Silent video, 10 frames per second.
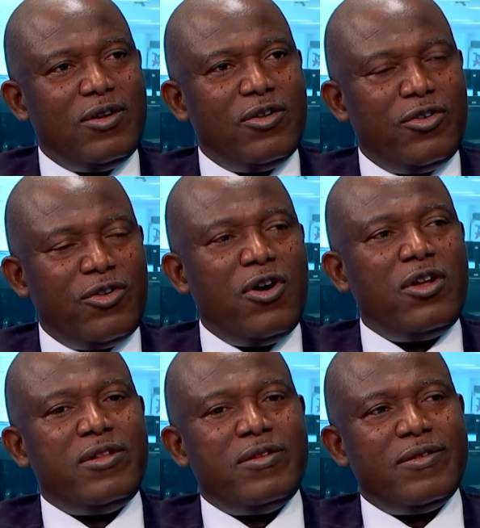
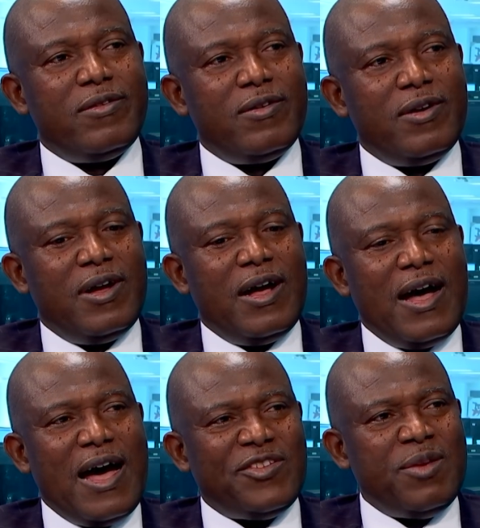run
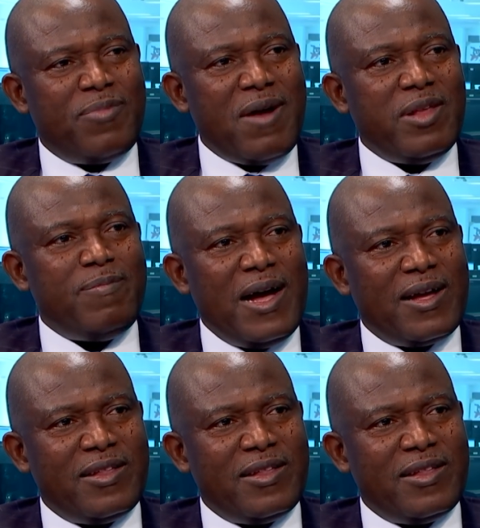as a private bank.